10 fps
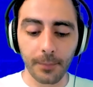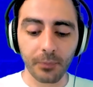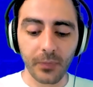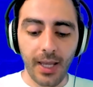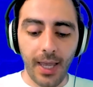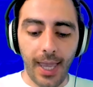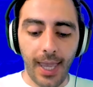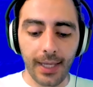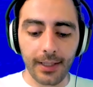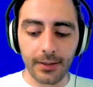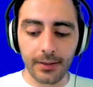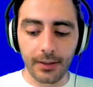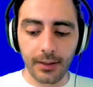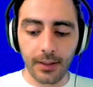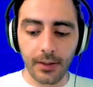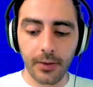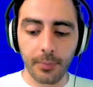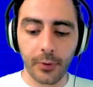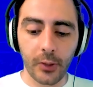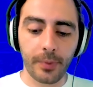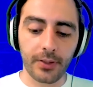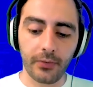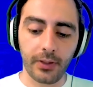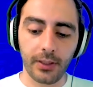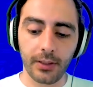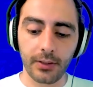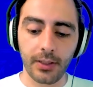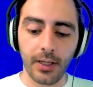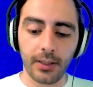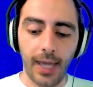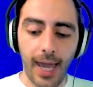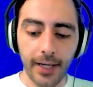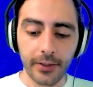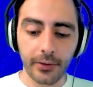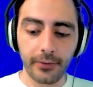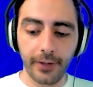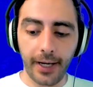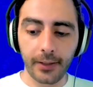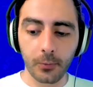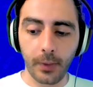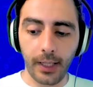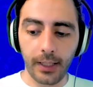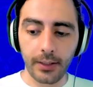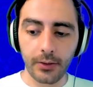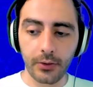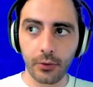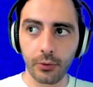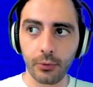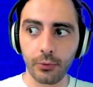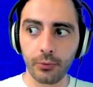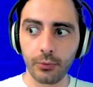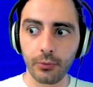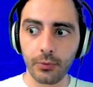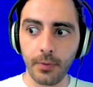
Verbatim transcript: Uh, and the purpose of it is to actually find ways to